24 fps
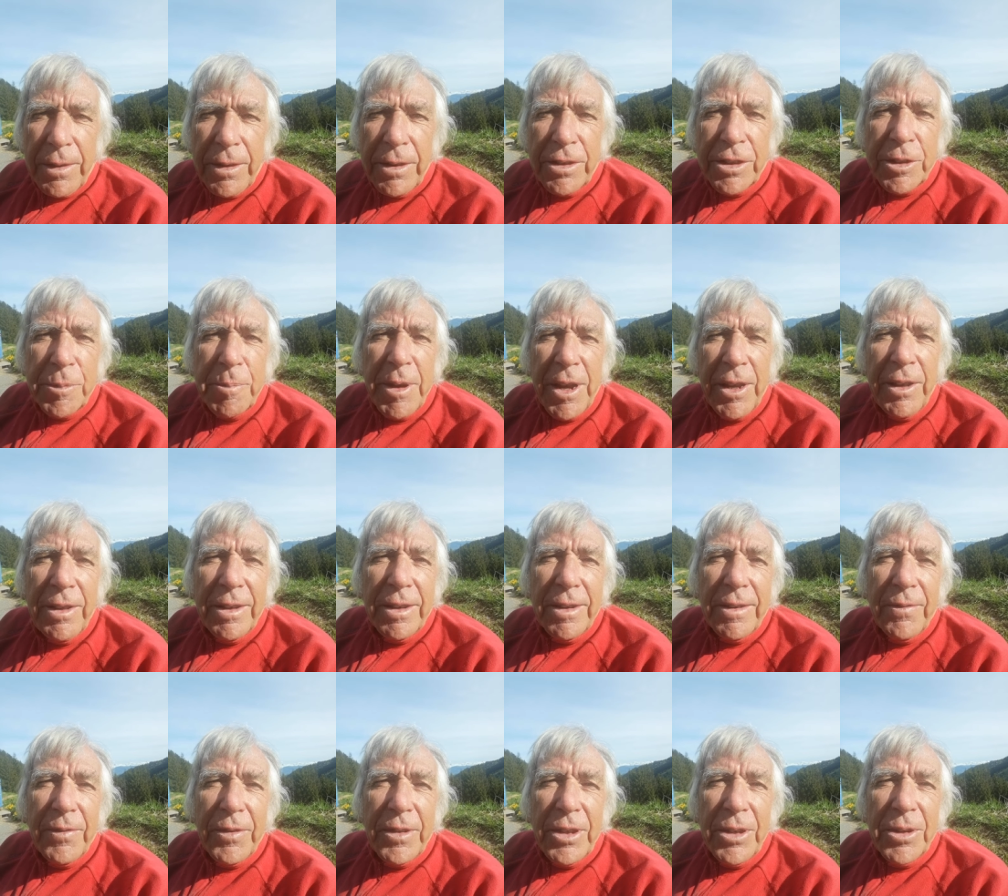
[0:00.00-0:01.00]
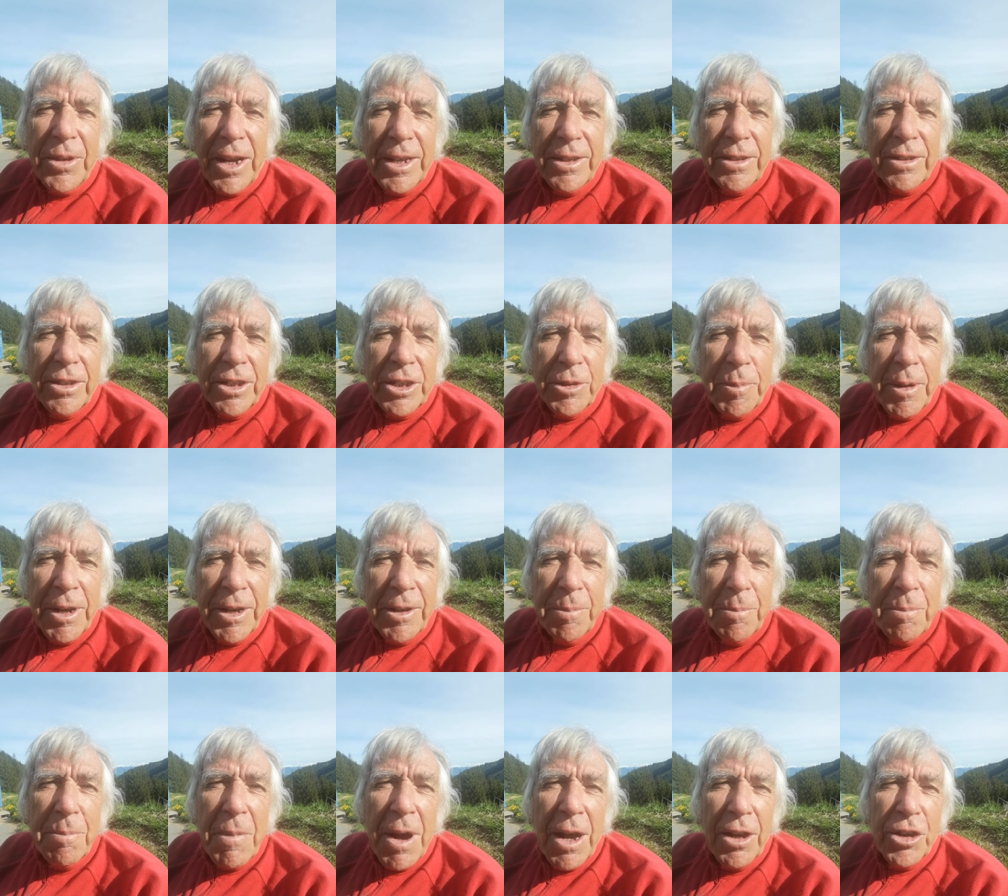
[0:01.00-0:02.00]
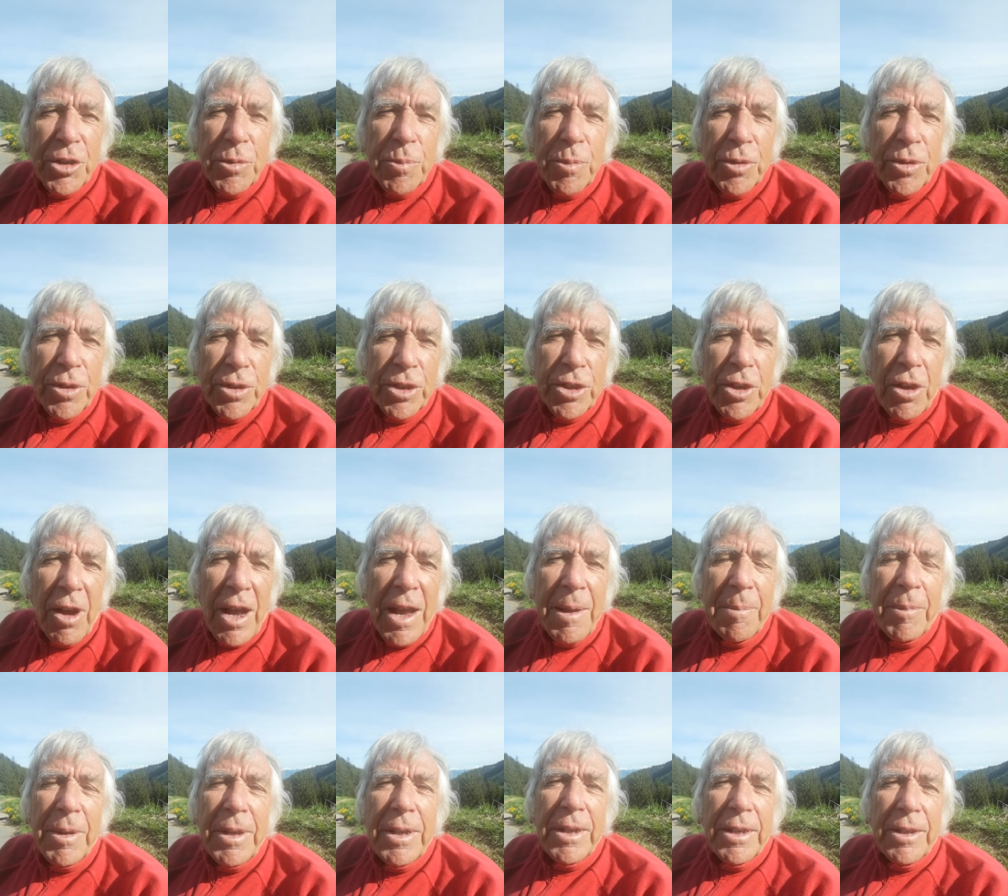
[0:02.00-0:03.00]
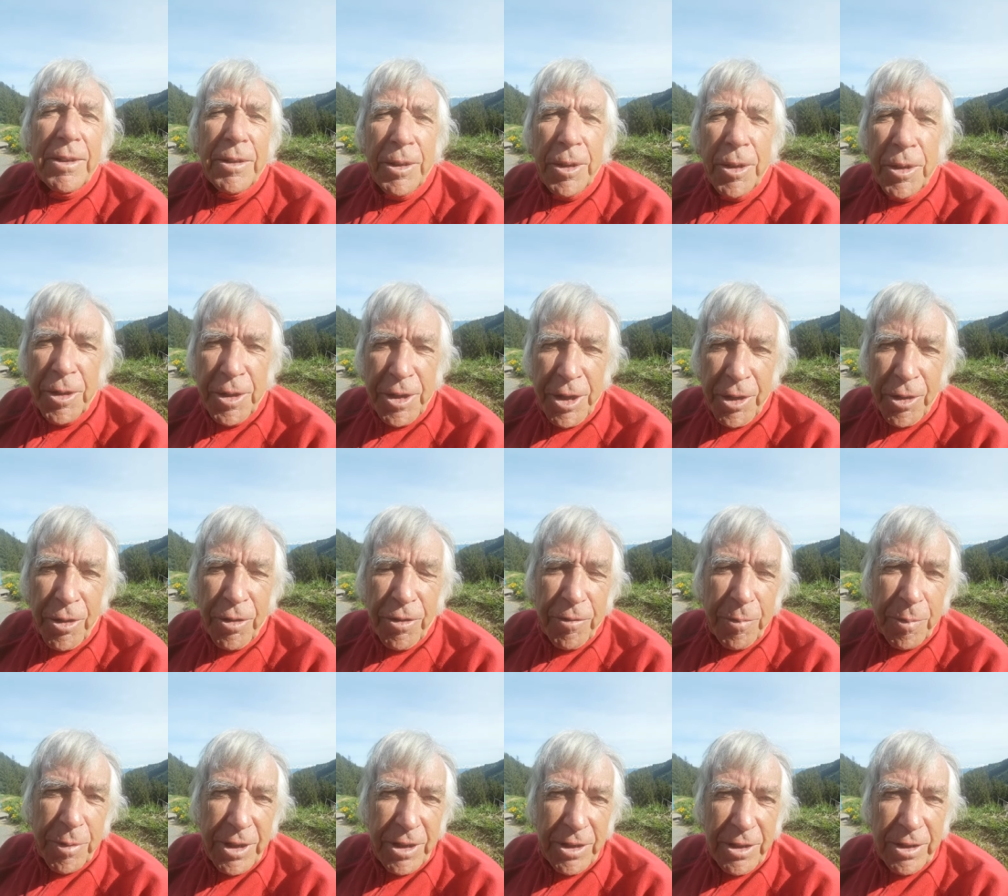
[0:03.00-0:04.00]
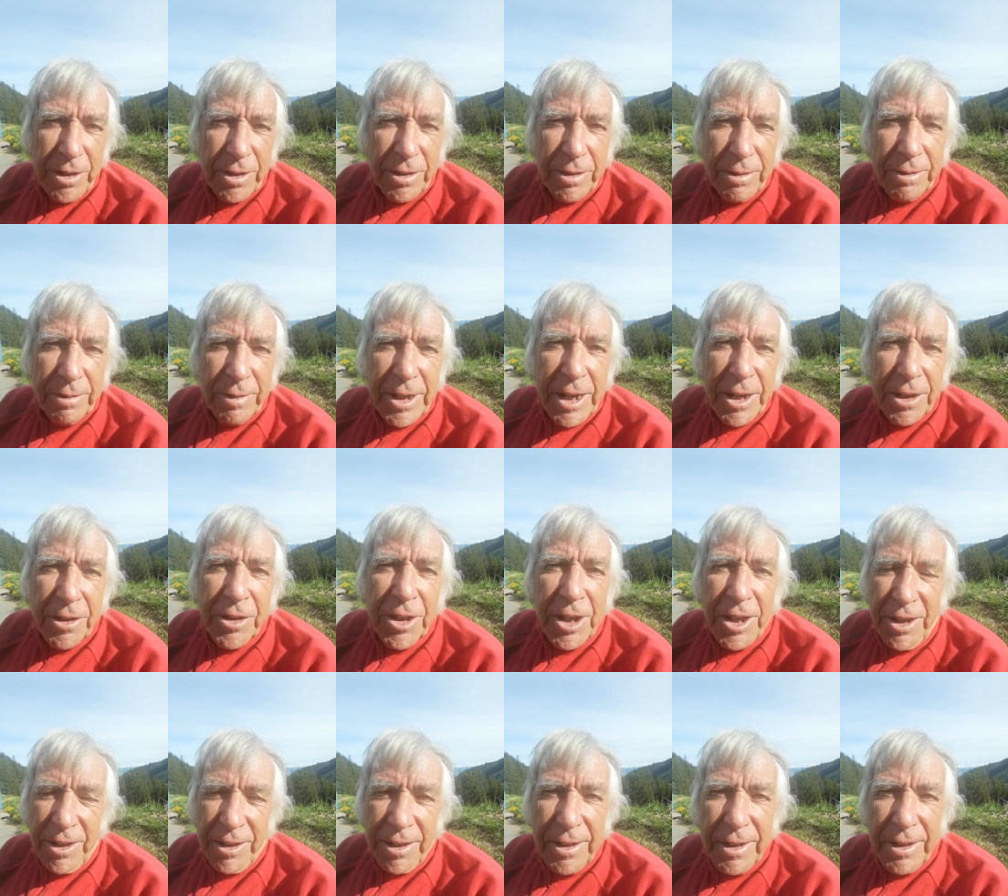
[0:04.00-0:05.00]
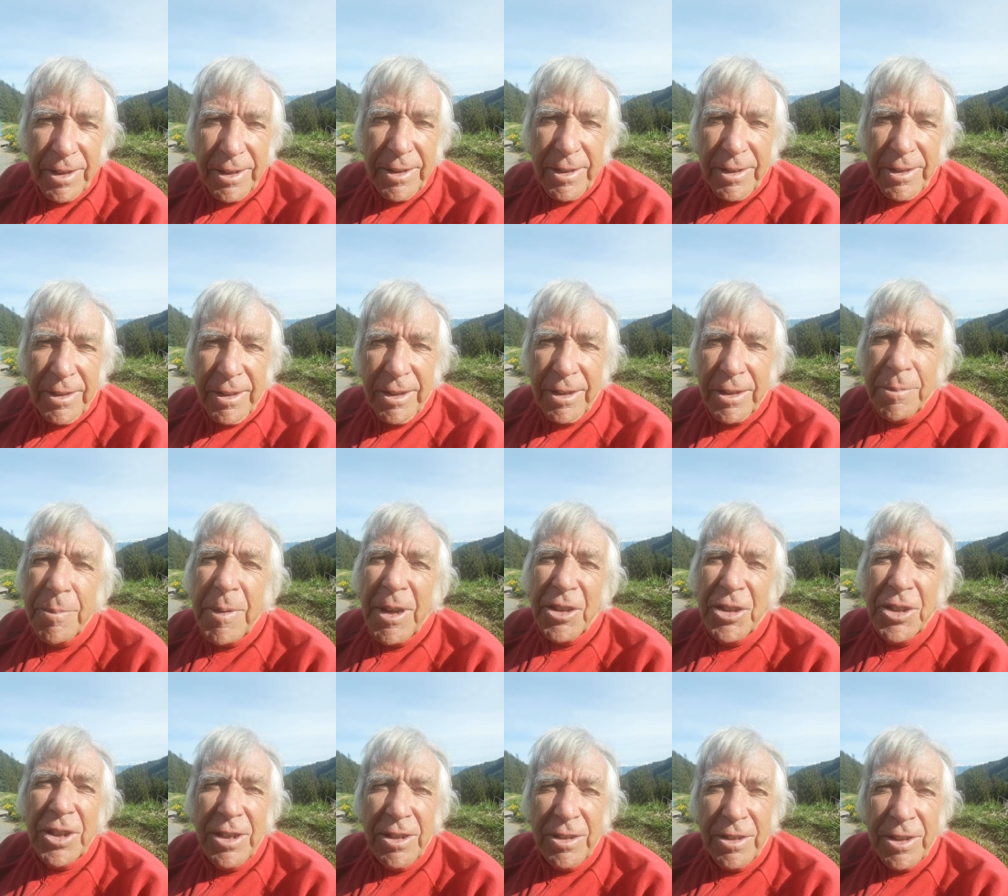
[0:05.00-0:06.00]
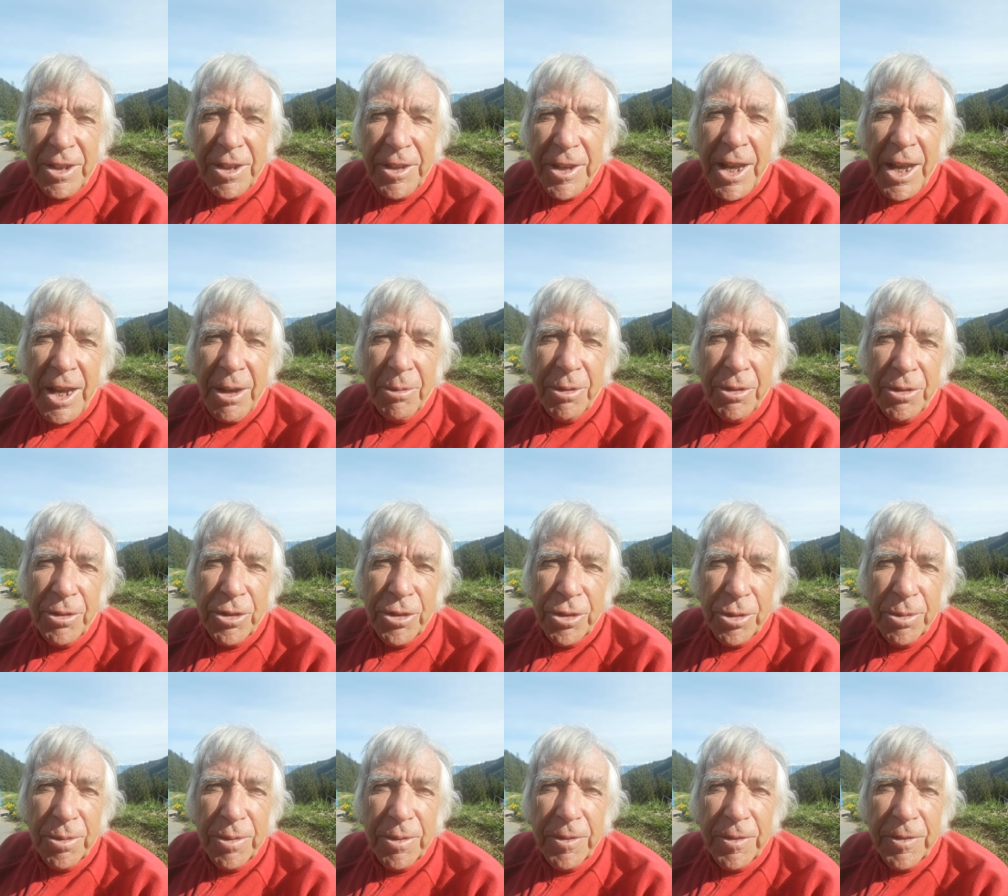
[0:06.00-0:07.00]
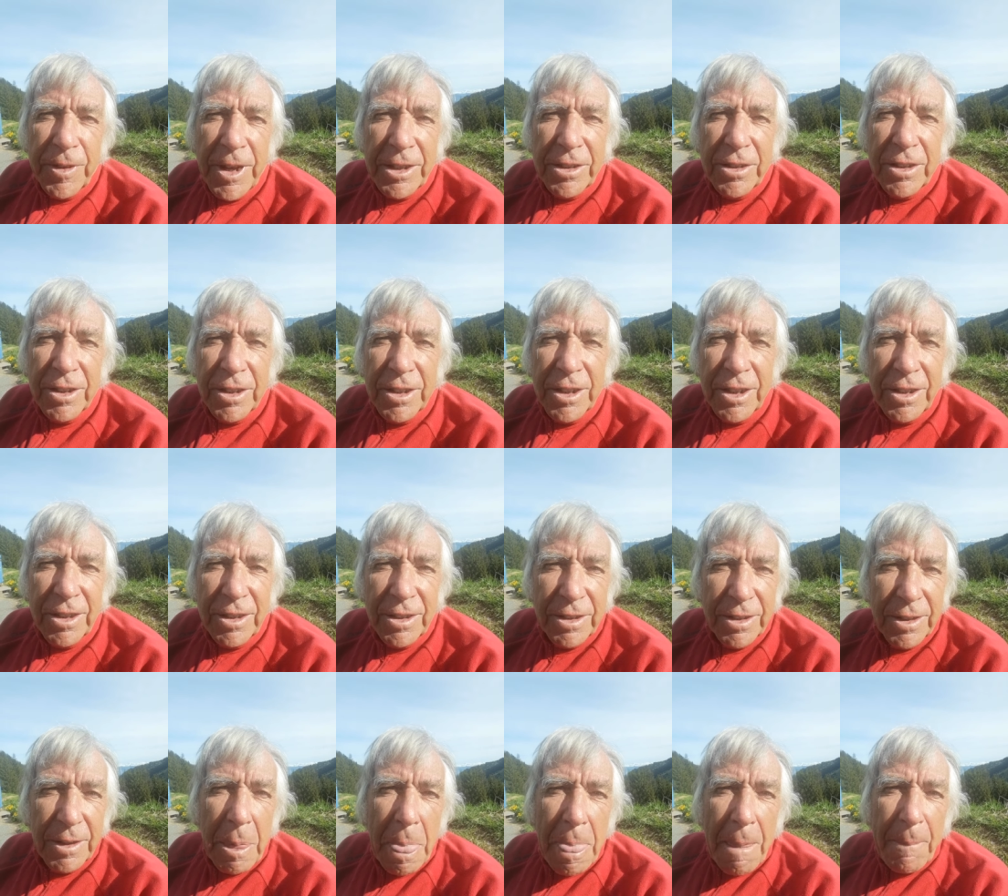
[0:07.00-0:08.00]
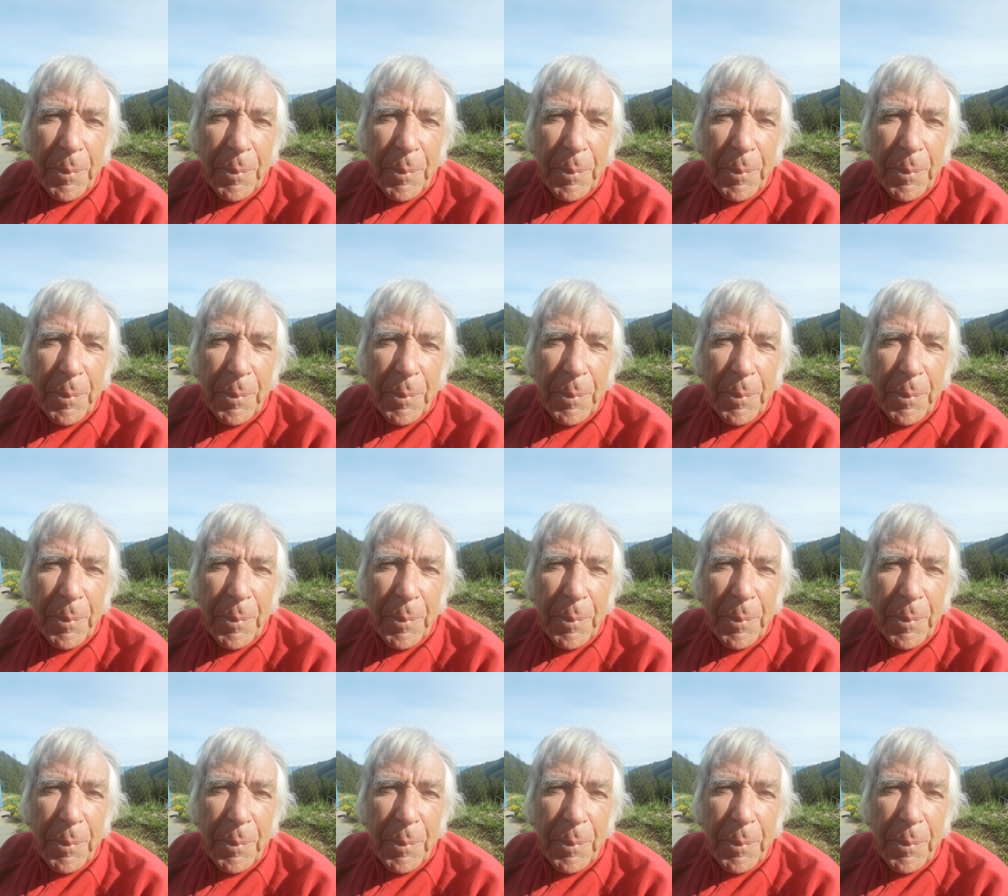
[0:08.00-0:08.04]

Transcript: This meant you had to spend much more time learning off-piste technique. It's much easier now with the short fat skis.